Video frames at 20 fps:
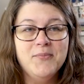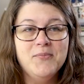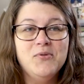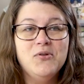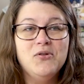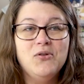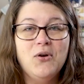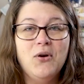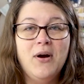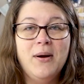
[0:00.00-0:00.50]

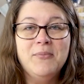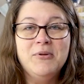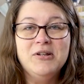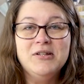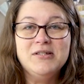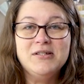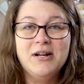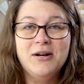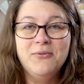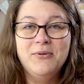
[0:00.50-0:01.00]
So I'm going to
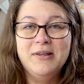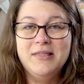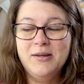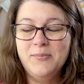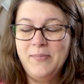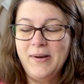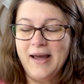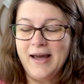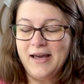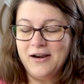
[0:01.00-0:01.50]
start with the
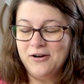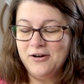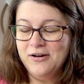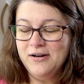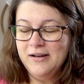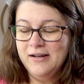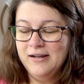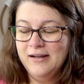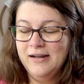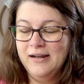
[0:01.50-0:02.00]

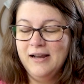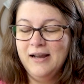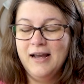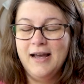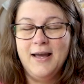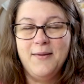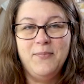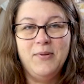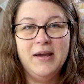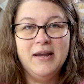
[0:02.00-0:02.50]
pattern.
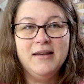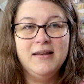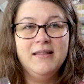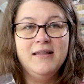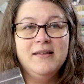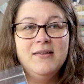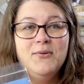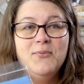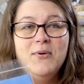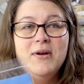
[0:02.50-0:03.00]
I picked
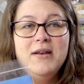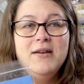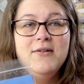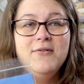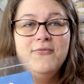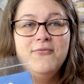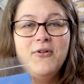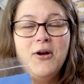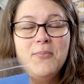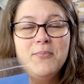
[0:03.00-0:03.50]
this one
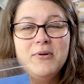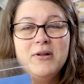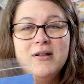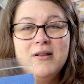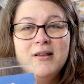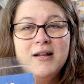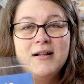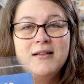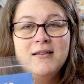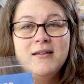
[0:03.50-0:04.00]
from
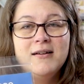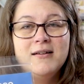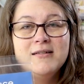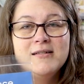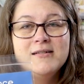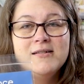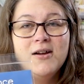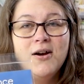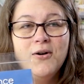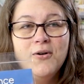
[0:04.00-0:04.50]
Cluck Cluck
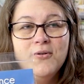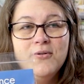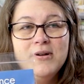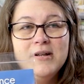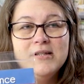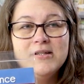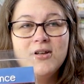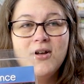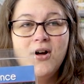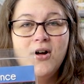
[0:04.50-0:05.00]
Sew.
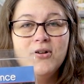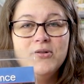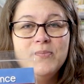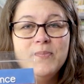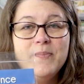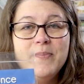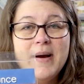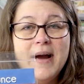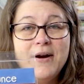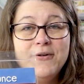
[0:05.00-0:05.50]
It's
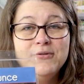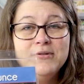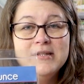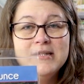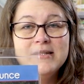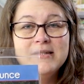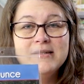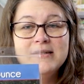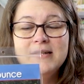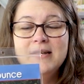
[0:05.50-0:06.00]
called
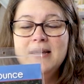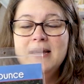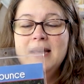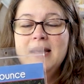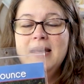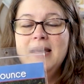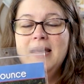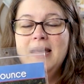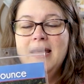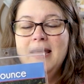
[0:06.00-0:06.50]
Bounce,
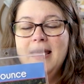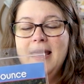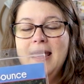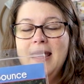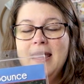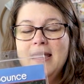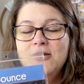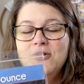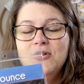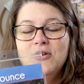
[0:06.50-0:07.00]

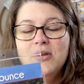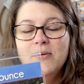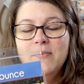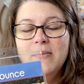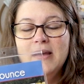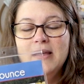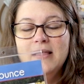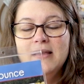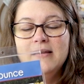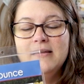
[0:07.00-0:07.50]
and you can
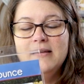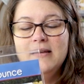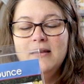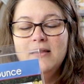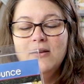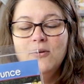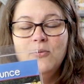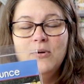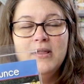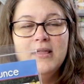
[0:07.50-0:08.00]
make this
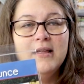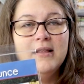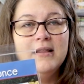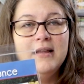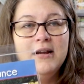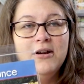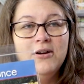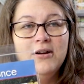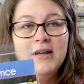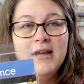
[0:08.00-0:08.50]
either with a
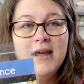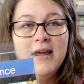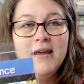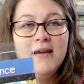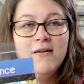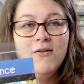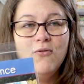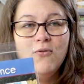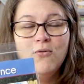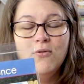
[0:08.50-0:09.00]
layer
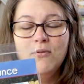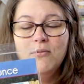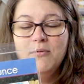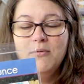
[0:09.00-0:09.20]
cake or